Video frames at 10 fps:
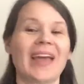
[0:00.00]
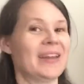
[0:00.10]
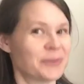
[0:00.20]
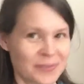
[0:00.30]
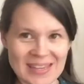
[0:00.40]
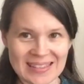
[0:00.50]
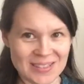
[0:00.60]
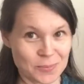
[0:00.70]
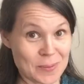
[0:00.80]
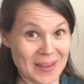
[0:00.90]
I don't think
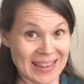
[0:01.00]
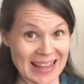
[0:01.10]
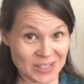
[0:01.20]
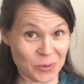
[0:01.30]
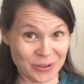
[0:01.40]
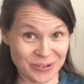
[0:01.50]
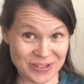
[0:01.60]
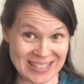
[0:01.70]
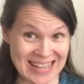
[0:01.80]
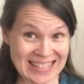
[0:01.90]
this will be my last horned
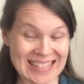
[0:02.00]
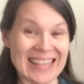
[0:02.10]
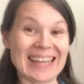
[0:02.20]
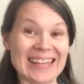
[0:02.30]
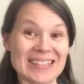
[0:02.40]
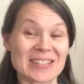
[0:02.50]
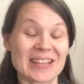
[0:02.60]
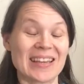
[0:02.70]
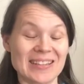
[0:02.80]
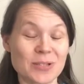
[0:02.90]
Dorset. It
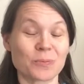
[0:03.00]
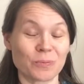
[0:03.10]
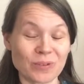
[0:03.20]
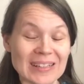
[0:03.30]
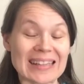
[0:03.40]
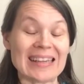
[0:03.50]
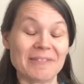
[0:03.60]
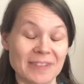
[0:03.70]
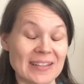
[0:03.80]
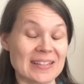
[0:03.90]
is really
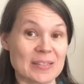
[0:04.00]
fun to